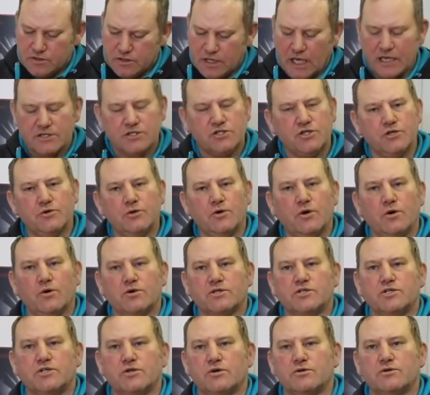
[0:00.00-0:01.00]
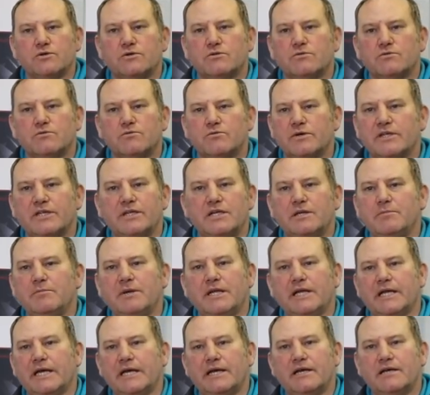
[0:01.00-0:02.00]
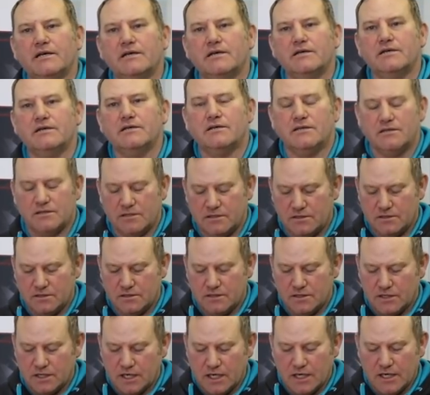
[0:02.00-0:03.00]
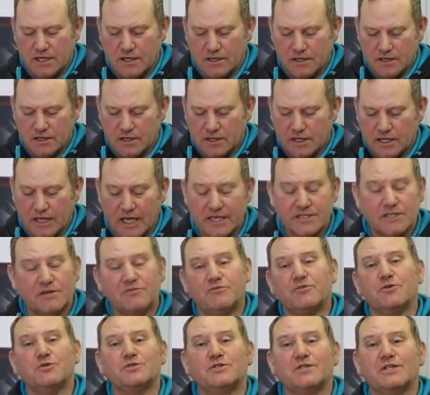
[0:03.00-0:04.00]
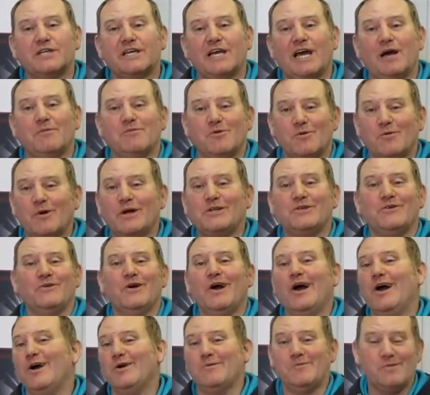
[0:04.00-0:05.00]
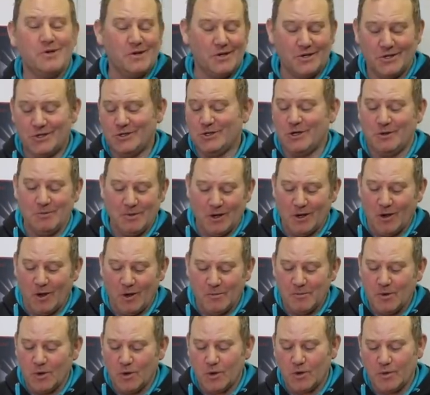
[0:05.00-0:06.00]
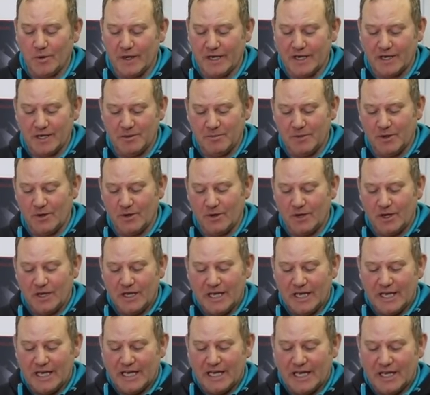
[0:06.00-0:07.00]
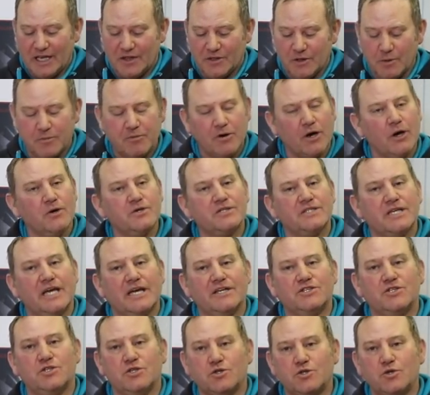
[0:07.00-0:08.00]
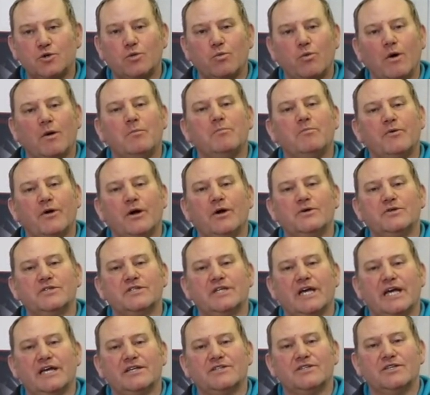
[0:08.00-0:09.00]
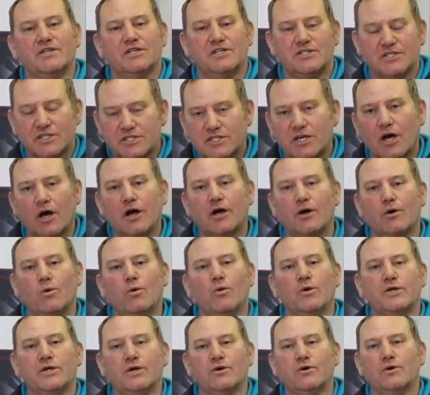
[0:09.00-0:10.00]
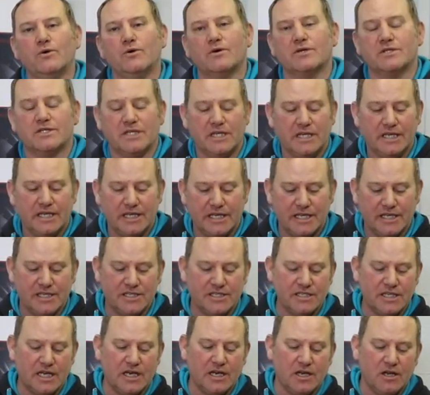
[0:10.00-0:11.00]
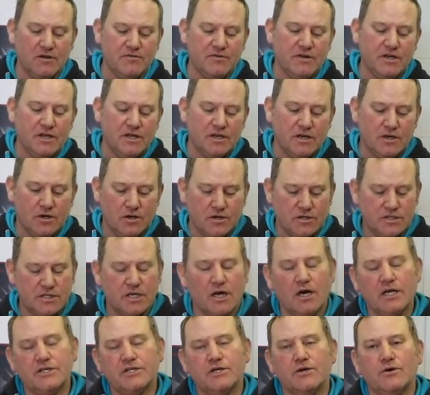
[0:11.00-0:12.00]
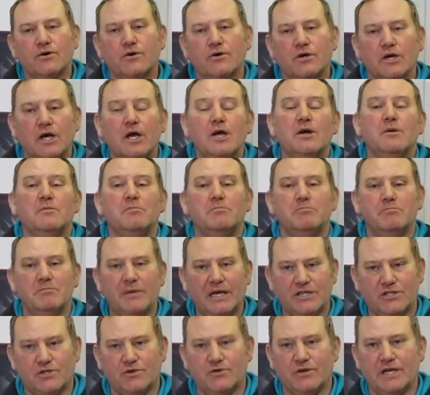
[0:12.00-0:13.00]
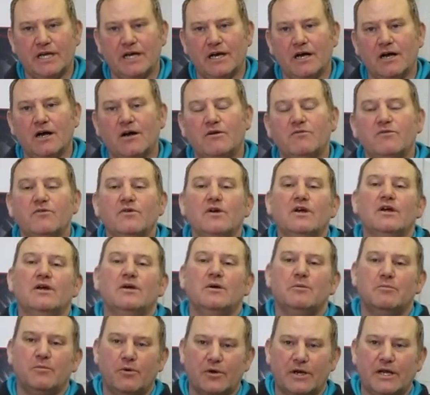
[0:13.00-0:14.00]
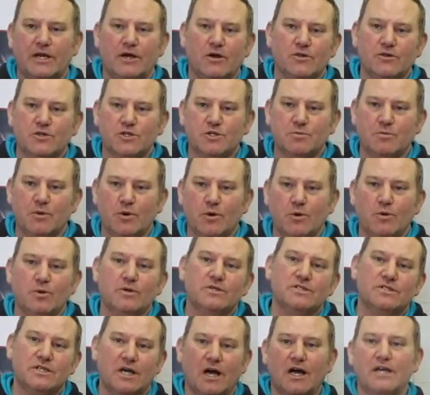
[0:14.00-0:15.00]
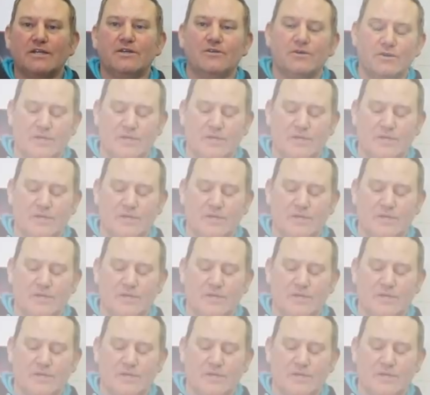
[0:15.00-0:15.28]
That's two hooks done within a minute. That's in front of the camera. When you're at home, you do them a lot more quicker, but the process, you do one process to tie all your hooks instead of tying your hook, measuring it off, putting it on the spool, tying